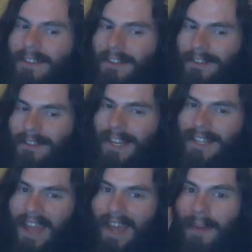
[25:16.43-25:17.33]
Just like
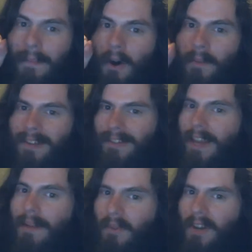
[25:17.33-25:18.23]
take a moment,
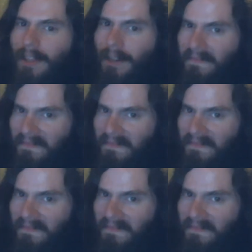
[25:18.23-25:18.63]
take a breather.